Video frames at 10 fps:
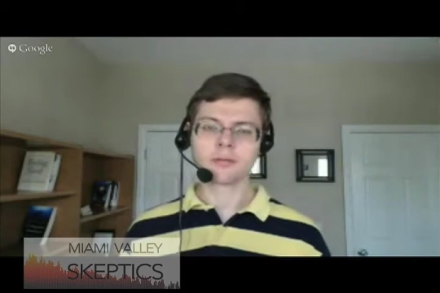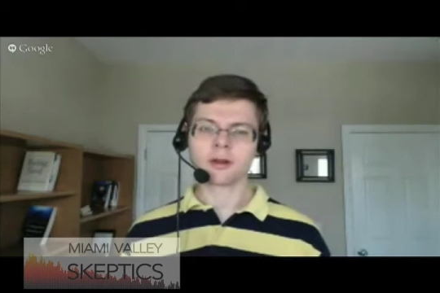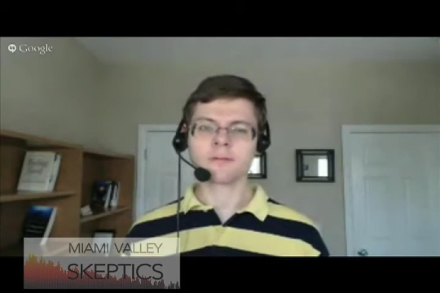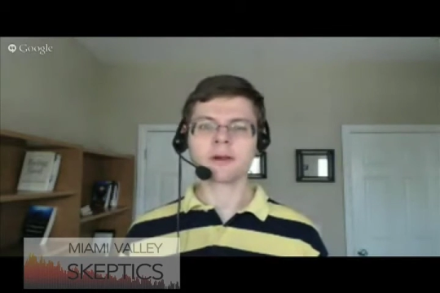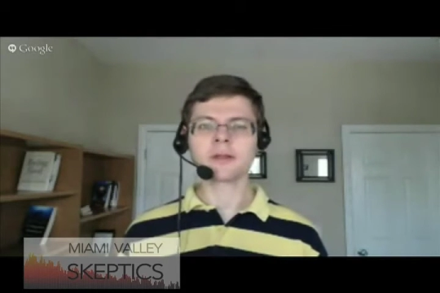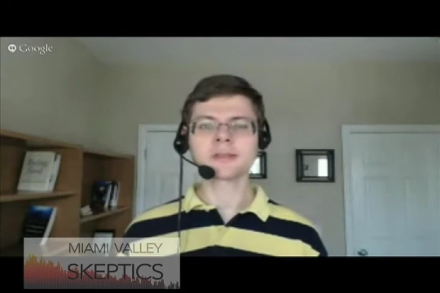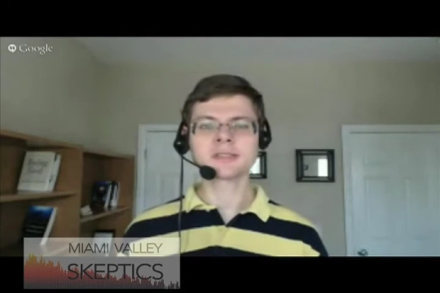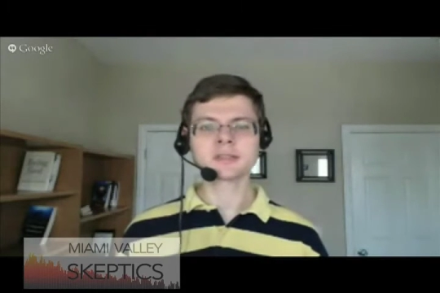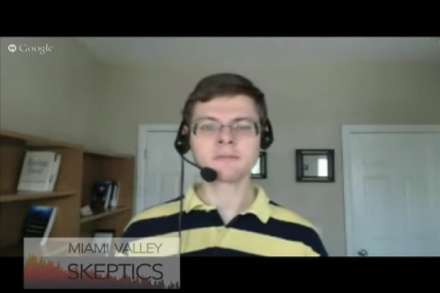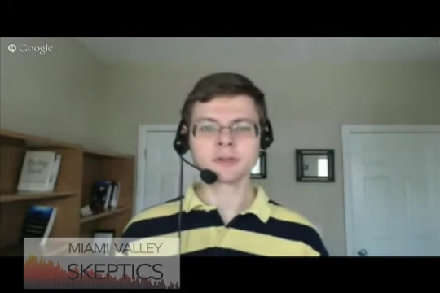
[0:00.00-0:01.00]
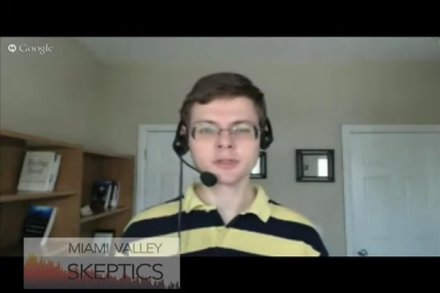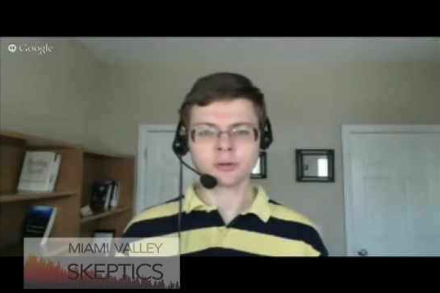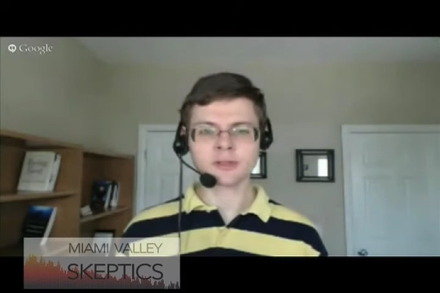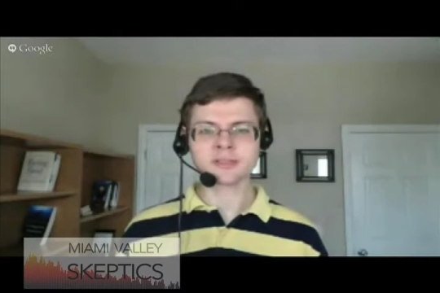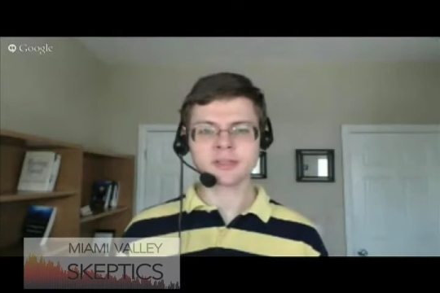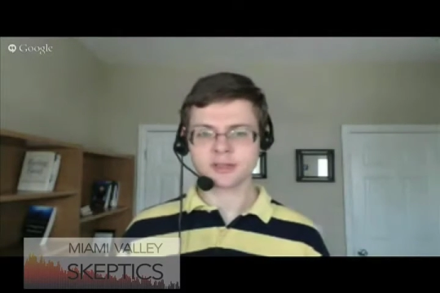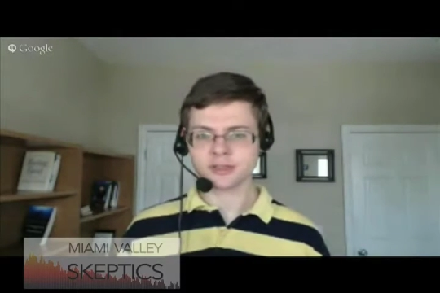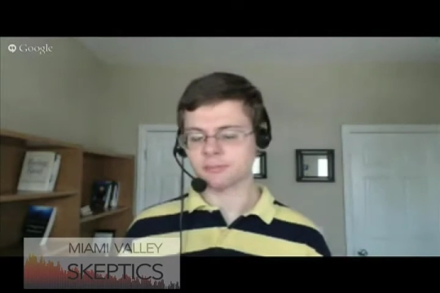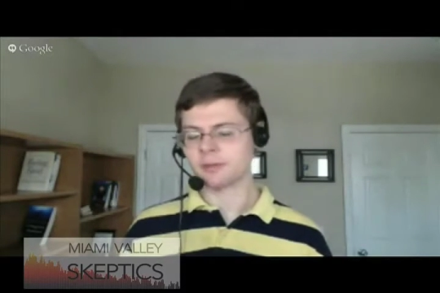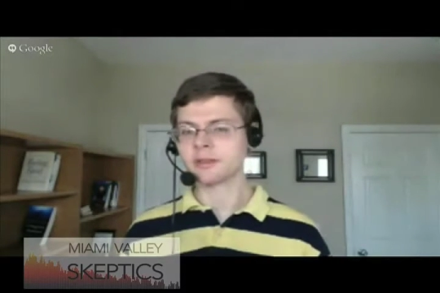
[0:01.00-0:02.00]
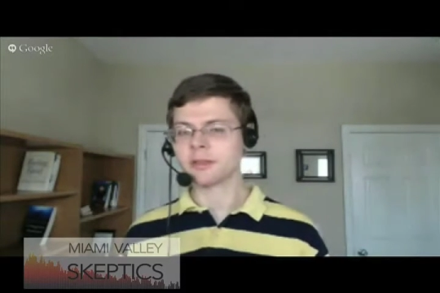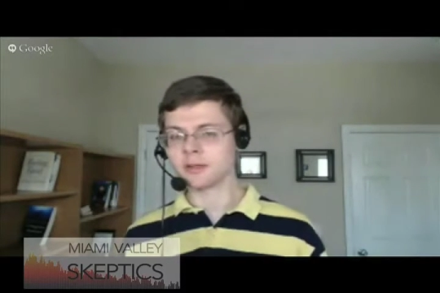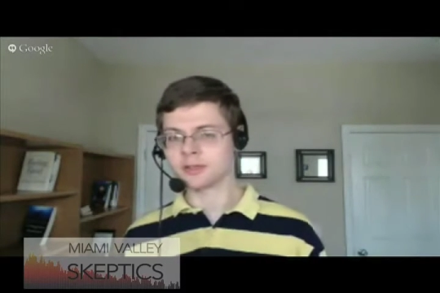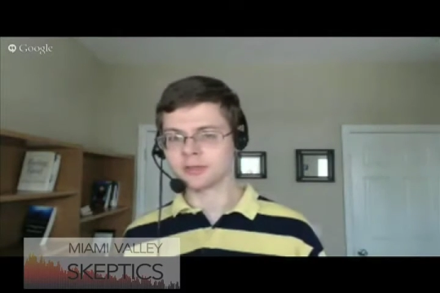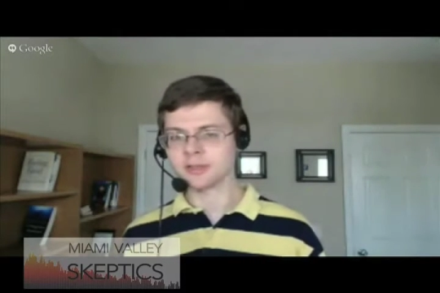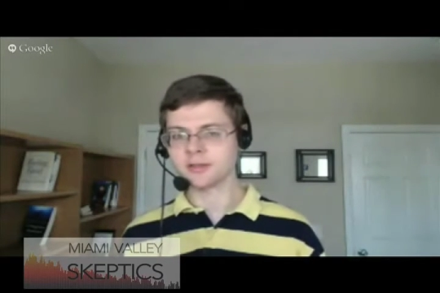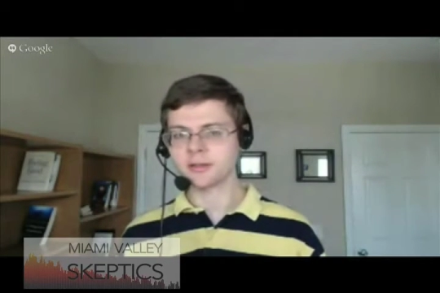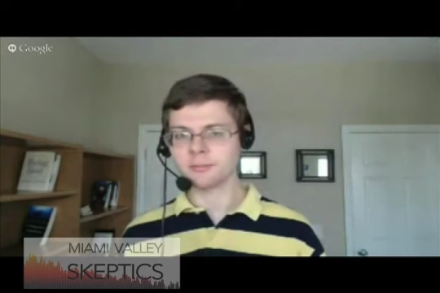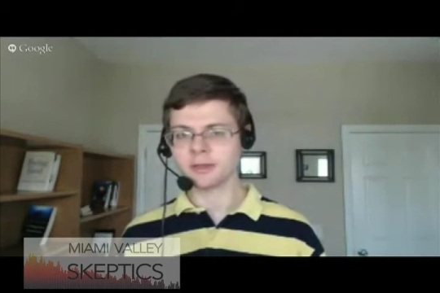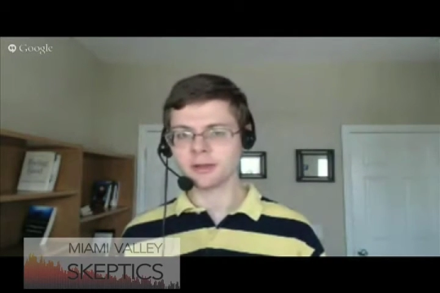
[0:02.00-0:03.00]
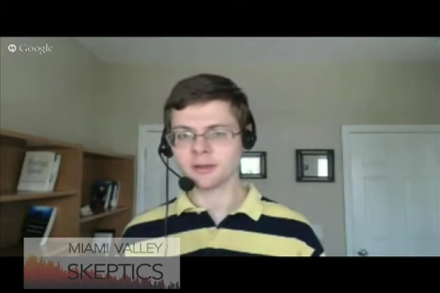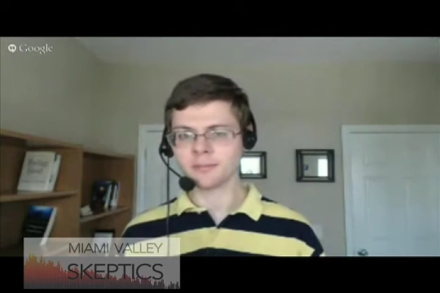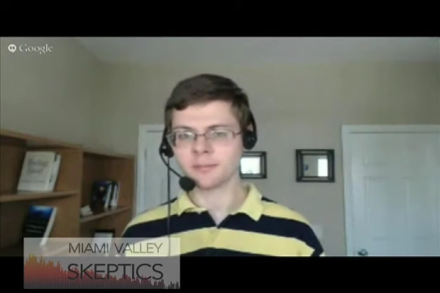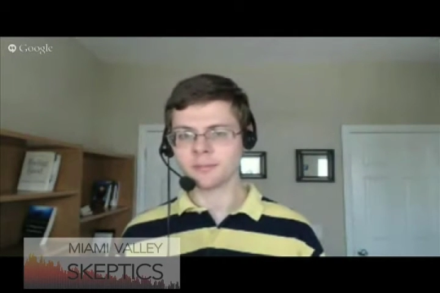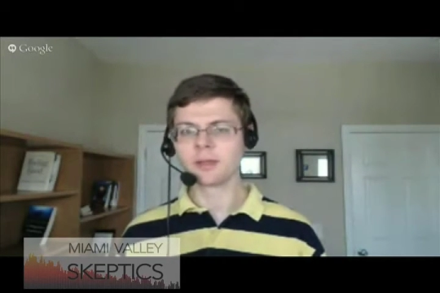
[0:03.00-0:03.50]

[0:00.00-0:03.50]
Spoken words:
there are various visualization meditations that can be done.